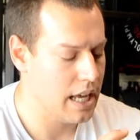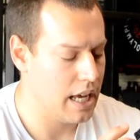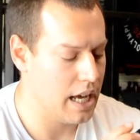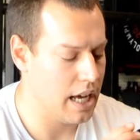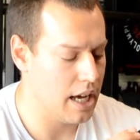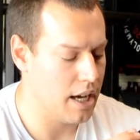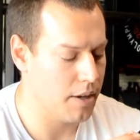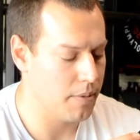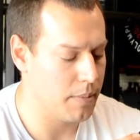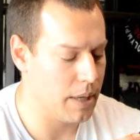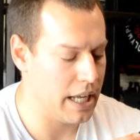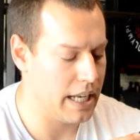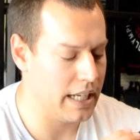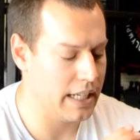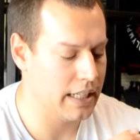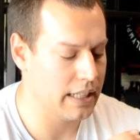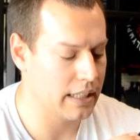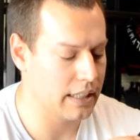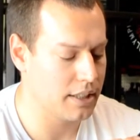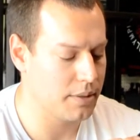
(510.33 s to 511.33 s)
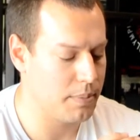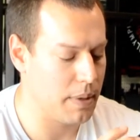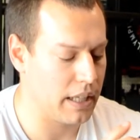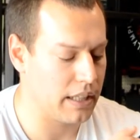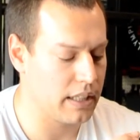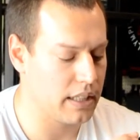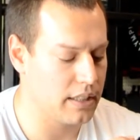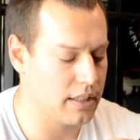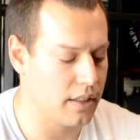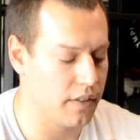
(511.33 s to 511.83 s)
I didn't
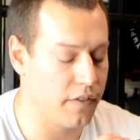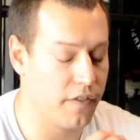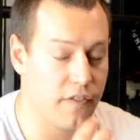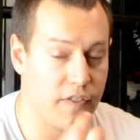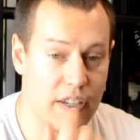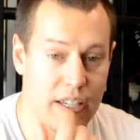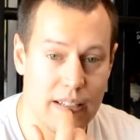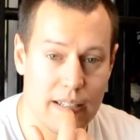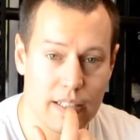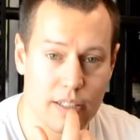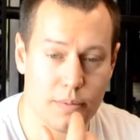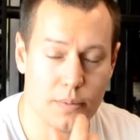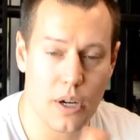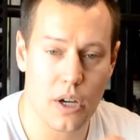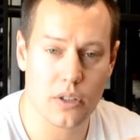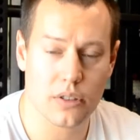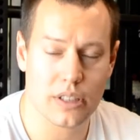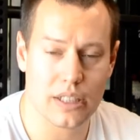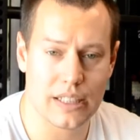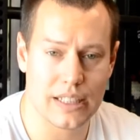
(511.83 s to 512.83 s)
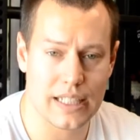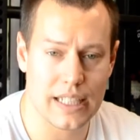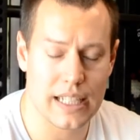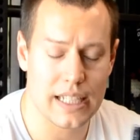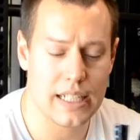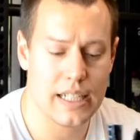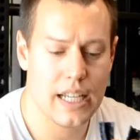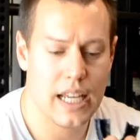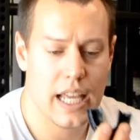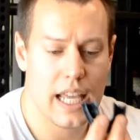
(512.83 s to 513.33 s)
expect it to fit as well as it
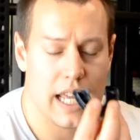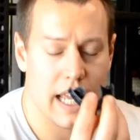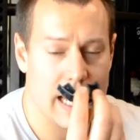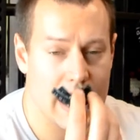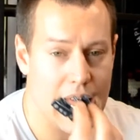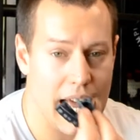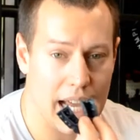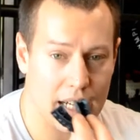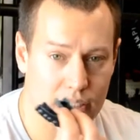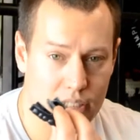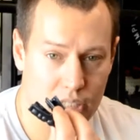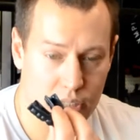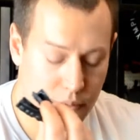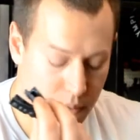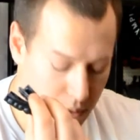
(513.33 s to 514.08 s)
did. It actually